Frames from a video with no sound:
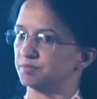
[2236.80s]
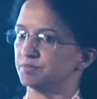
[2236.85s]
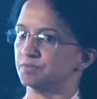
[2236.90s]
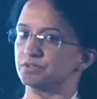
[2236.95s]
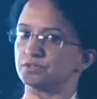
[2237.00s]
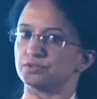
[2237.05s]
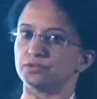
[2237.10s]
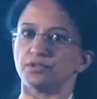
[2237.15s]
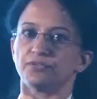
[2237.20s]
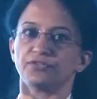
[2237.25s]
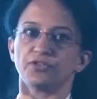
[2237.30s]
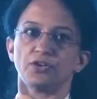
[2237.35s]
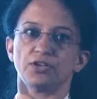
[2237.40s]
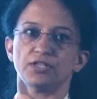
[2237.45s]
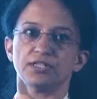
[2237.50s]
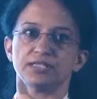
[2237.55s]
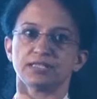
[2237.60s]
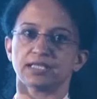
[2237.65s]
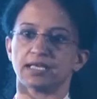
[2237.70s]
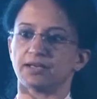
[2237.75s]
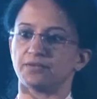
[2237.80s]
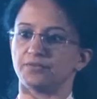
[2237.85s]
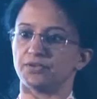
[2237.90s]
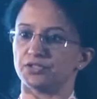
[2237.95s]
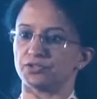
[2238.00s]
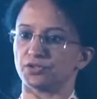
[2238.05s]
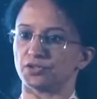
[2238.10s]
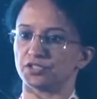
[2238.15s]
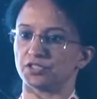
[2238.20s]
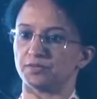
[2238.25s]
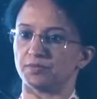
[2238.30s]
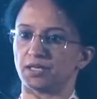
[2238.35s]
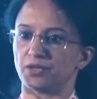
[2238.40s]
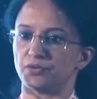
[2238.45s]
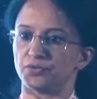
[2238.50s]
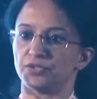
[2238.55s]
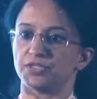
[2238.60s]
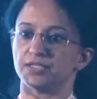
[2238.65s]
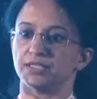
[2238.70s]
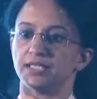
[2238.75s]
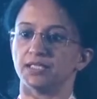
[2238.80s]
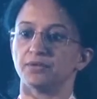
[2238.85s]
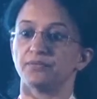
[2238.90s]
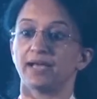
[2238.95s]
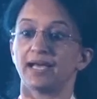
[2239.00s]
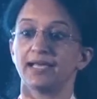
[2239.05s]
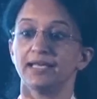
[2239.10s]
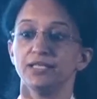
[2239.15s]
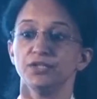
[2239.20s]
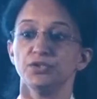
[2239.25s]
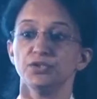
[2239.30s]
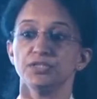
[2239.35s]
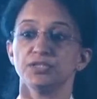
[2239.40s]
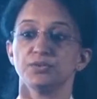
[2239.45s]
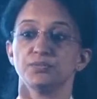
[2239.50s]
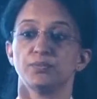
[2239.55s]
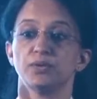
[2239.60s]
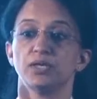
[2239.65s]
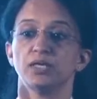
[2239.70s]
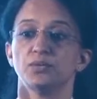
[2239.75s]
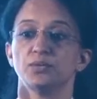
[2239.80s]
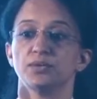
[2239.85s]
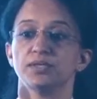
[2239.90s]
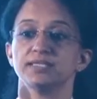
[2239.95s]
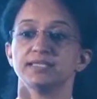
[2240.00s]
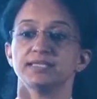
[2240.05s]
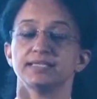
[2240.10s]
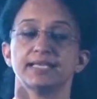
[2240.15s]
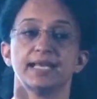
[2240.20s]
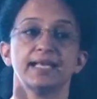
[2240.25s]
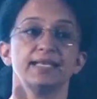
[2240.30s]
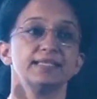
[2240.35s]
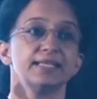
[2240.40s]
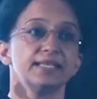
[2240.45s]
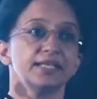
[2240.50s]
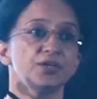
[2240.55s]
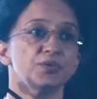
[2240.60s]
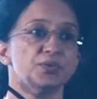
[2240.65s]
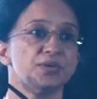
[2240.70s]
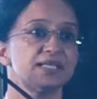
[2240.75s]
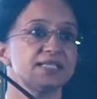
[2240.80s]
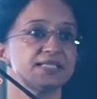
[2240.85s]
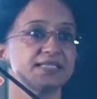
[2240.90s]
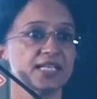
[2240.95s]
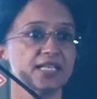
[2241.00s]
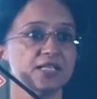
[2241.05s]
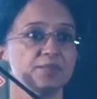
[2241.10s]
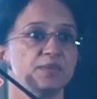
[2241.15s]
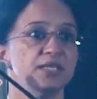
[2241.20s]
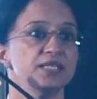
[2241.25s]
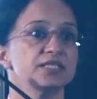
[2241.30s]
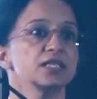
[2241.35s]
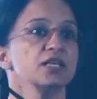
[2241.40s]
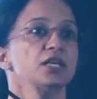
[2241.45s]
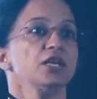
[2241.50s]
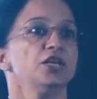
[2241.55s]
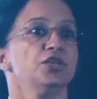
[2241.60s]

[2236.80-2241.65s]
So of course we talked about returning values versus executing statements.